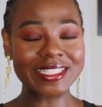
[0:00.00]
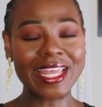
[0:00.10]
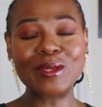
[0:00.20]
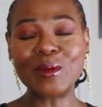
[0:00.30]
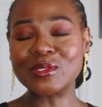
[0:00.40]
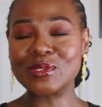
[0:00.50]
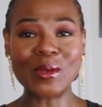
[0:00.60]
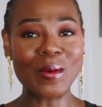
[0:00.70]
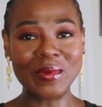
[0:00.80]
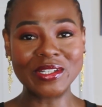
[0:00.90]
Thank you all
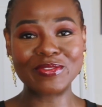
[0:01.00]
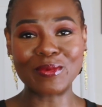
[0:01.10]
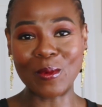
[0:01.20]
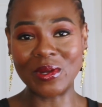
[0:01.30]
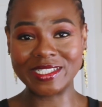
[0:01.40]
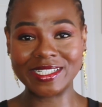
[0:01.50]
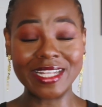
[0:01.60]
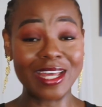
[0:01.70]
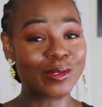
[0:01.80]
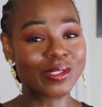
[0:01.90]
so much for
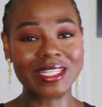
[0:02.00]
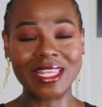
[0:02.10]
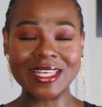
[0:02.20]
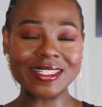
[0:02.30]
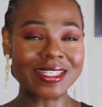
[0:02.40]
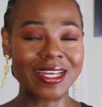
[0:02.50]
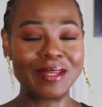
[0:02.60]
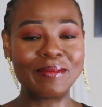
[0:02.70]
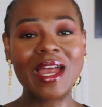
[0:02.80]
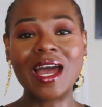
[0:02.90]
watching, and until next
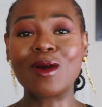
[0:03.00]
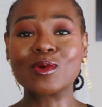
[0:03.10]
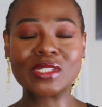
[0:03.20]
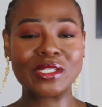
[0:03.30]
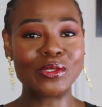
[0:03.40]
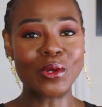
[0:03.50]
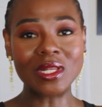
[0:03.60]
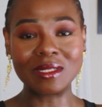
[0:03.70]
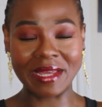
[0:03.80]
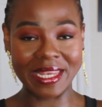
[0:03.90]
time, I'll see you
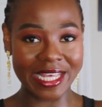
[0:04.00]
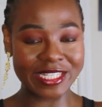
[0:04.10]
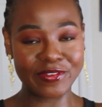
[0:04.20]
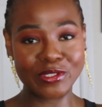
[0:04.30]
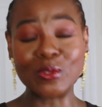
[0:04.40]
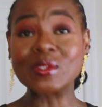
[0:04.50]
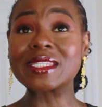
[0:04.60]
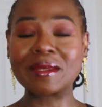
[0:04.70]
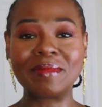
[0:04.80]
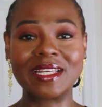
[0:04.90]
all in my next video.
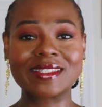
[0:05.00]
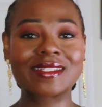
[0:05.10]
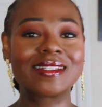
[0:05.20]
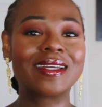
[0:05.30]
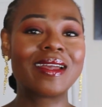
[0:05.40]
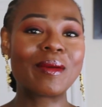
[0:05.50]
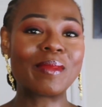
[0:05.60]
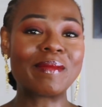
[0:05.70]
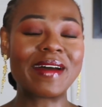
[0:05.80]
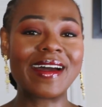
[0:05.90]
Stay blessed.
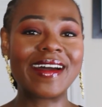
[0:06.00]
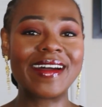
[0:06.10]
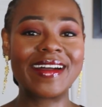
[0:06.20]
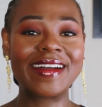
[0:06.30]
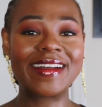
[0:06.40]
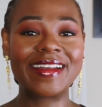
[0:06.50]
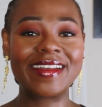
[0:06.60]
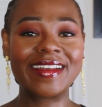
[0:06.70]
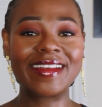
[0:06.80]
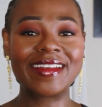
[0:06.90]
Bye
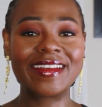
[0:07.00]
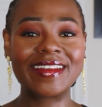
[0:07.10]
bye.